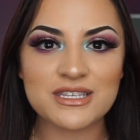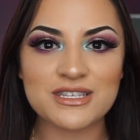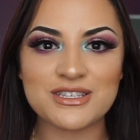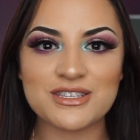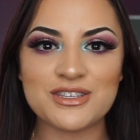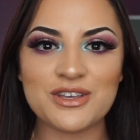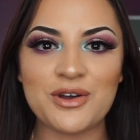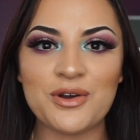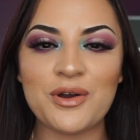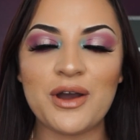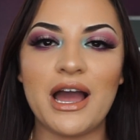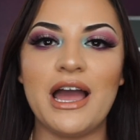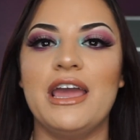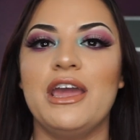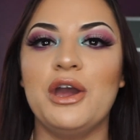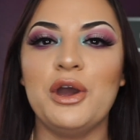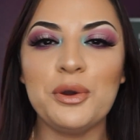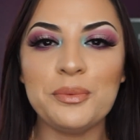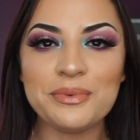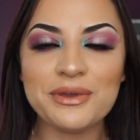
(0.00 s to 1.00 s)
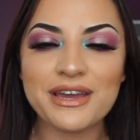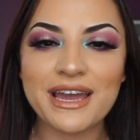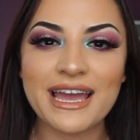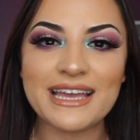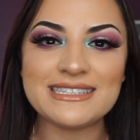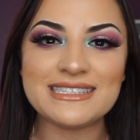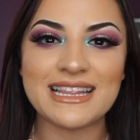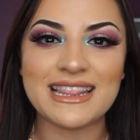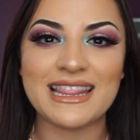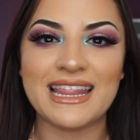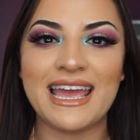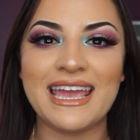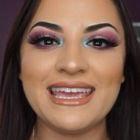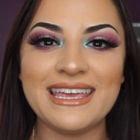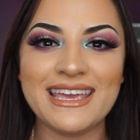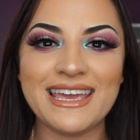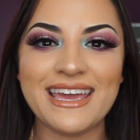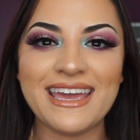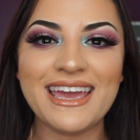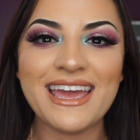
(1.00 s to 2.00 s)
So I hope you guys
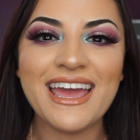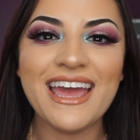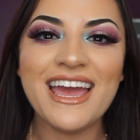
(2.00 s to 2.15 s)
like it.